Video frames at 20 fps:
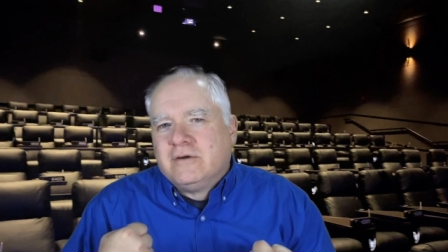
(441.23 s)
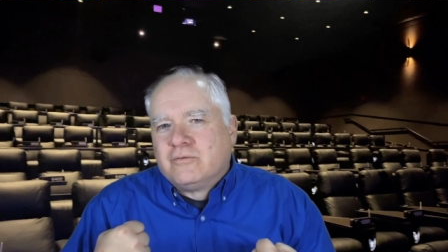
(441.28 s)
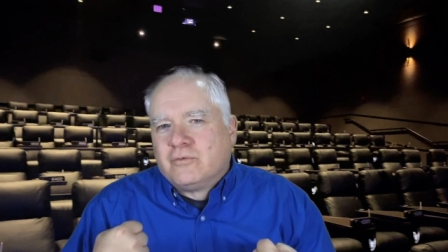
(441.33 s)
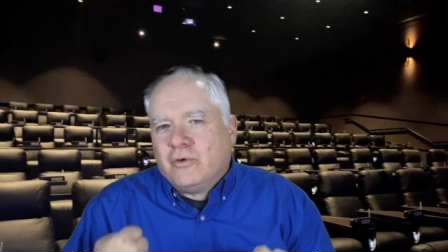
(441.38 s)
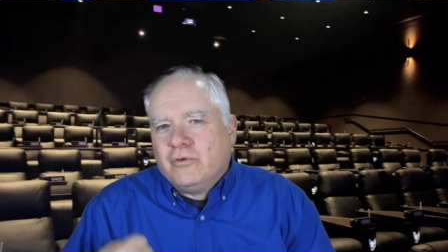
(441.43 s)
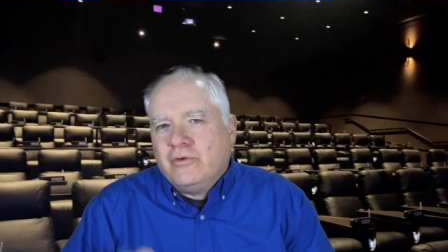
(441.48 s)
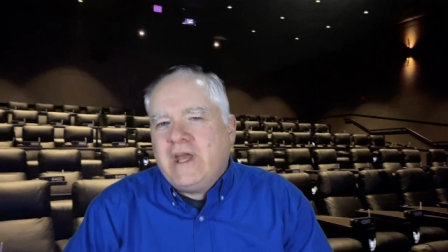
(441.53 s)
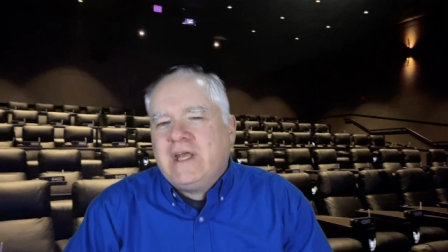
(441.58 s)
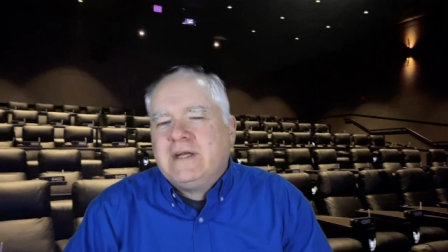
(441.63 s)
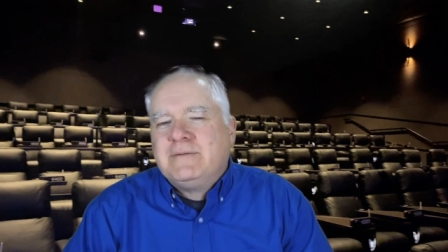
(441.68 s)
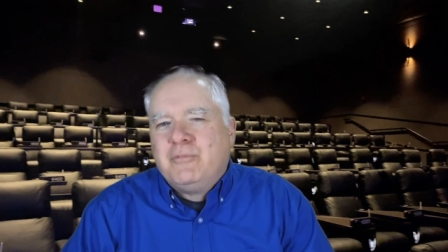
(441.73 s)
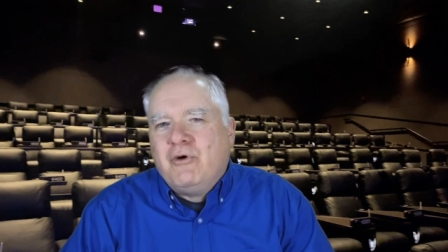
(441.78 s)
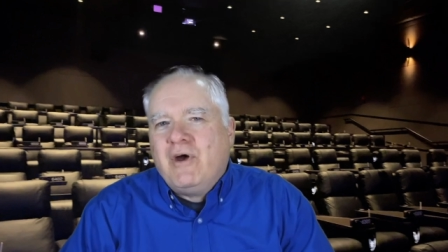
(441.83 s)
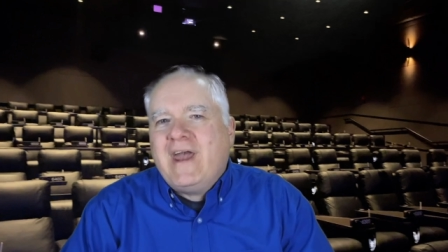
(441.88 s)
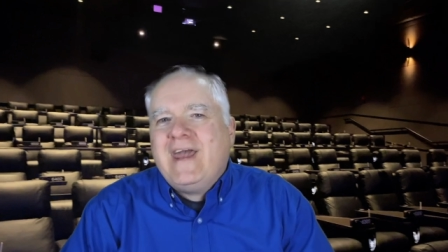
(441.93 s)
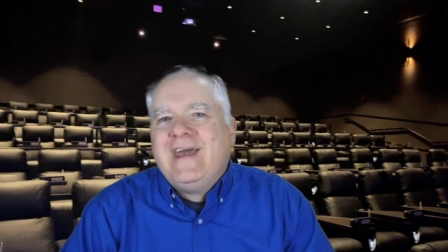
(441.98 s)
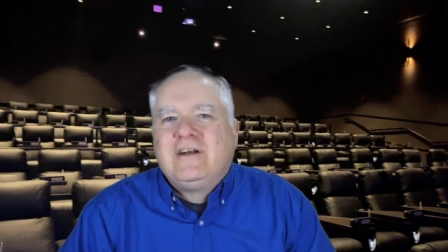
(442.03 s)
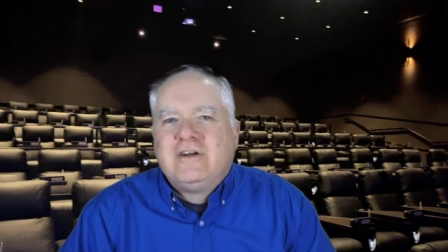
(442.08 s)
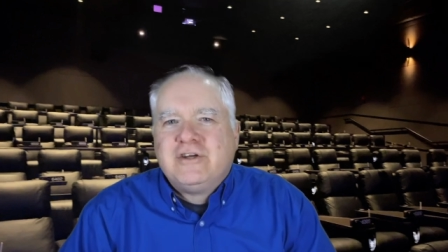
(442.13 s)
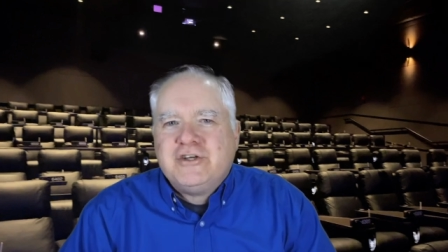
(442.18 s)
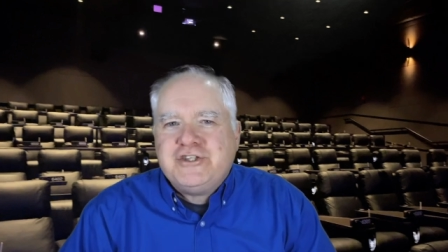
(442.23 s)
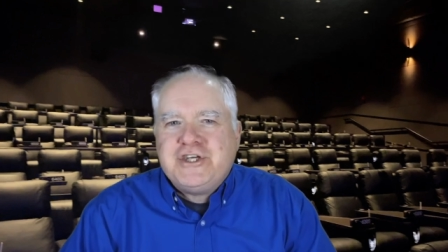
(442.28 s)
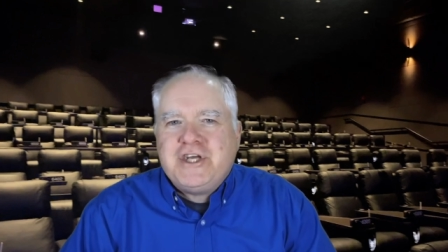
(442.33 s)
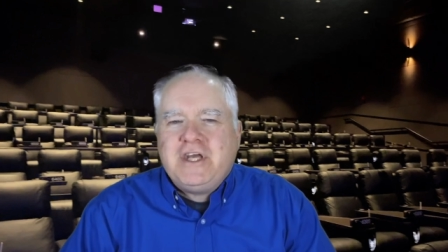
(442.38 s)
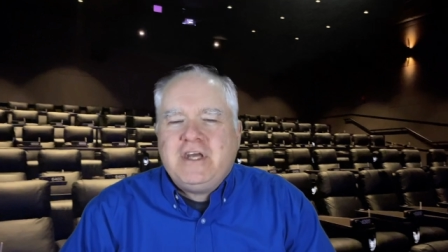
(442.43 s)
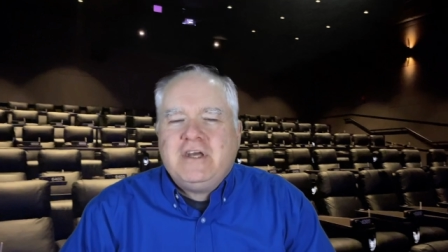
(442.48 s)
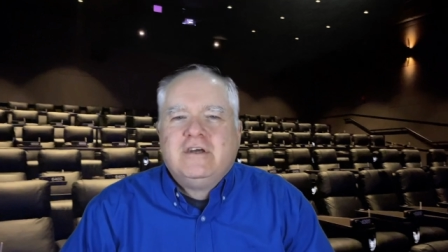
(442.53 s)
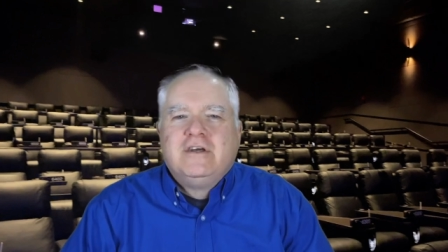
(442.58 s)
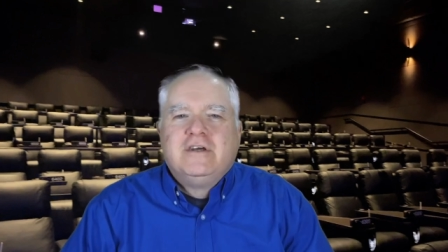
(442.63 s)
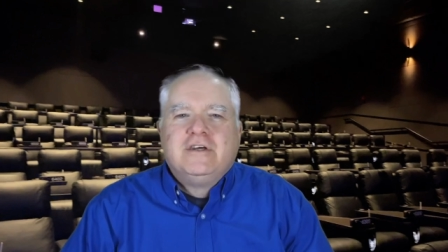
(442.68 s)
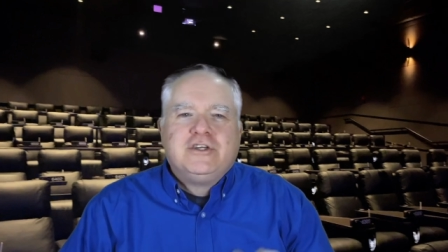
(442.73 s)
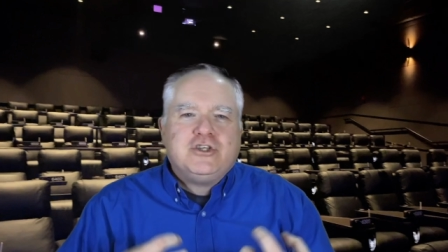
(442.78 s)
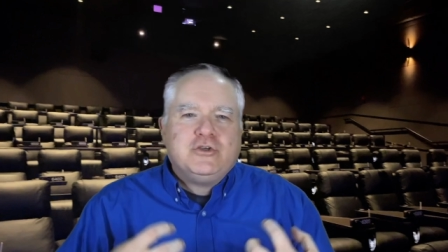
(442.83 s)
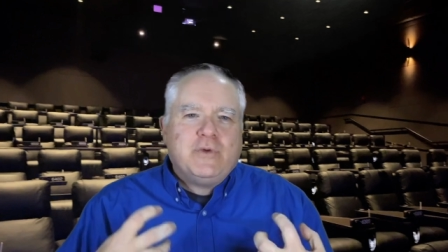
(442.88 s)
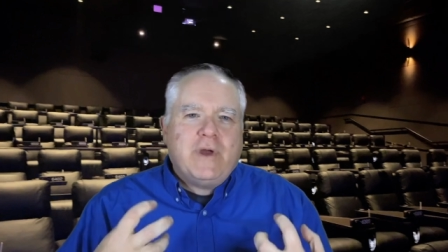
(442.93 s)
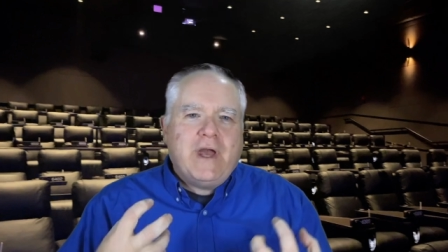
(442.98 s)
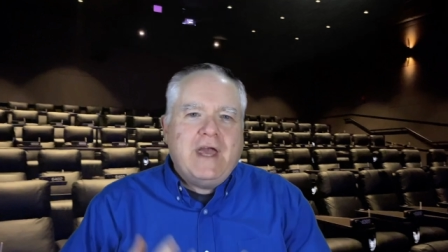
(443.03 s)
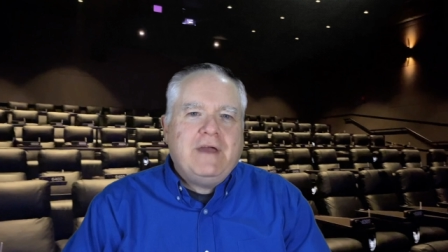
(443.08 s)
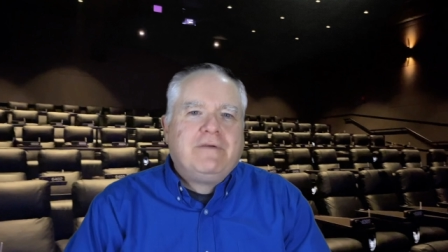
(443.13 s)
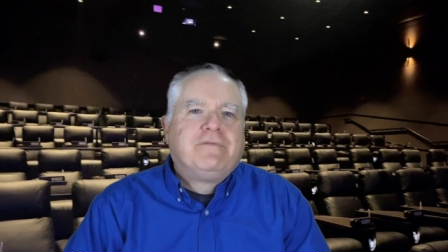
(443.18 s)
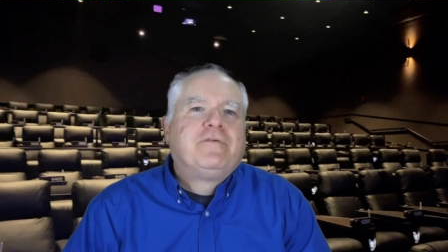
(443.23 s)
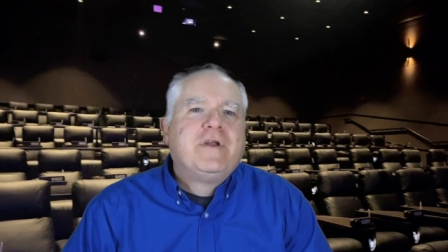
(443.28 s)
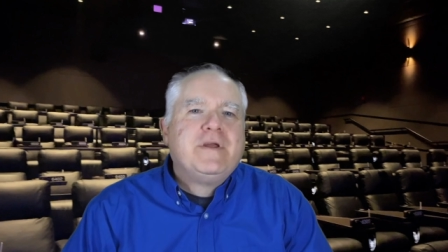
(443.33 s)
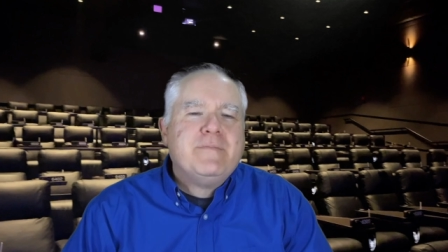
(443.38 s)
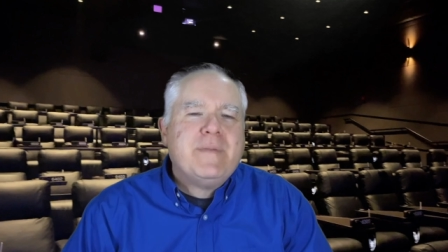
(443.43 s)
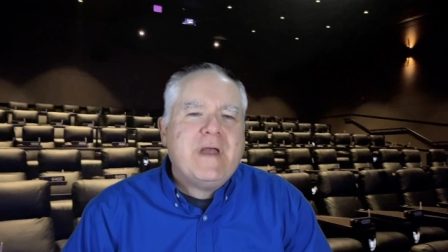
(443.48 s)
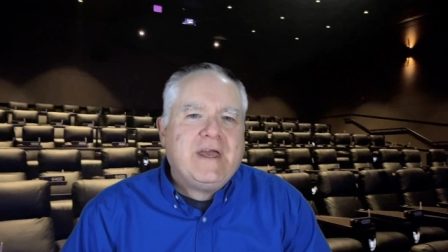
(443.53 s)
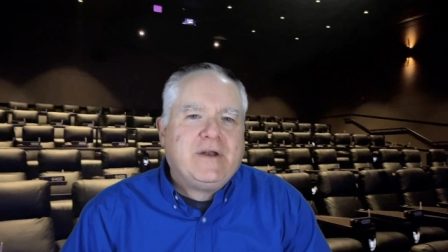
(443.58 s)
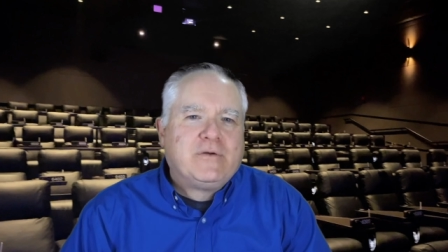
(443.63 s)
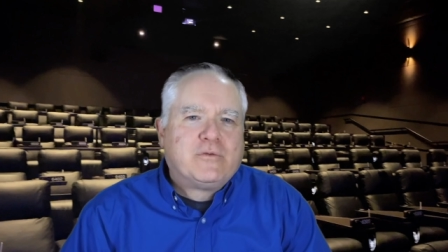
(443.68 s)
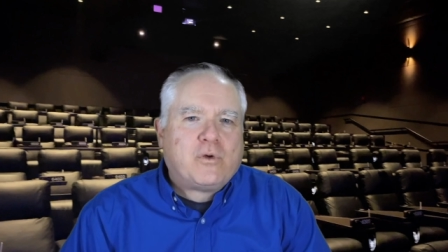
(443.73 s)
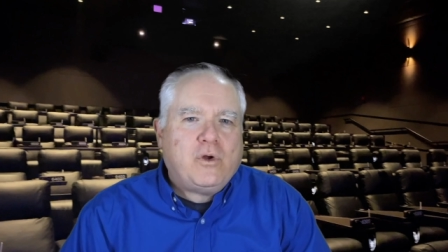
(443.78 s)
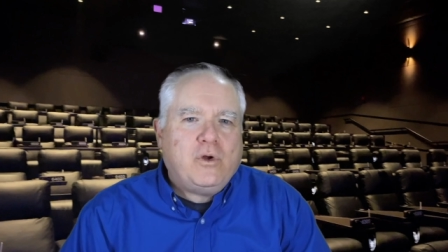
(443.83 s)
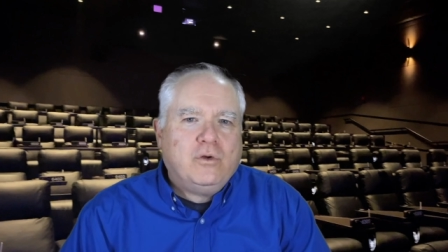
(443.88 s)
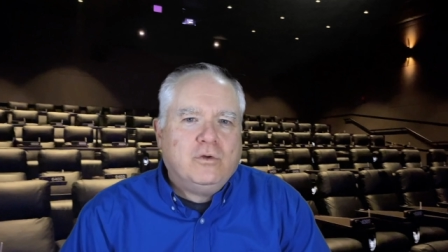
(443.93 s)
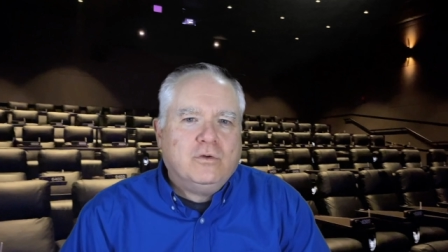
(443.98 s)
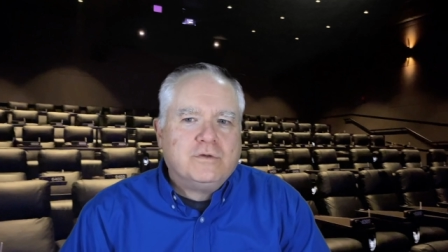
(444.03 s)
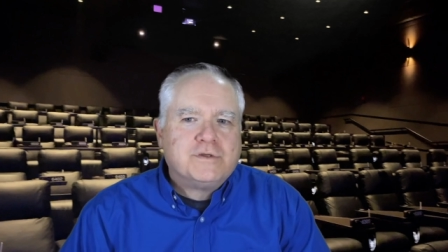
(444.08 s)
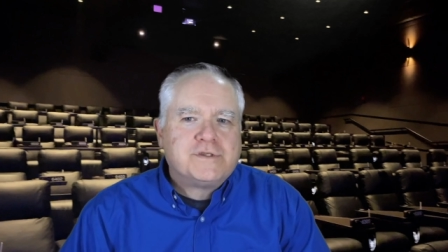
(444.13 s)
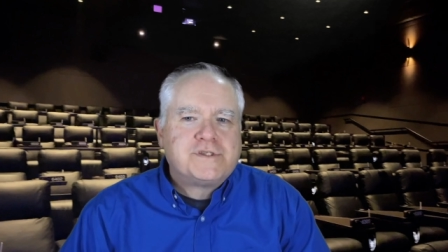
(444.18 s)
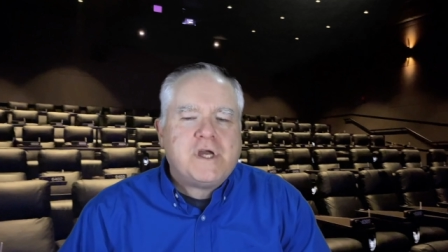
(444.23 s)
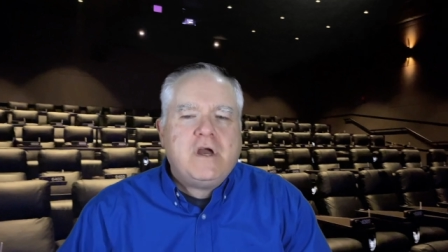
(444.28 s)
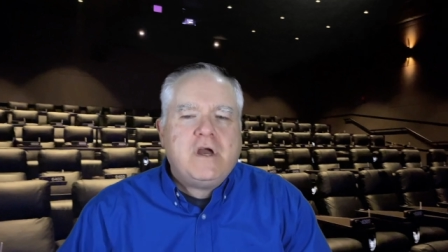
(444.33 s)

relatable energy to everyman roles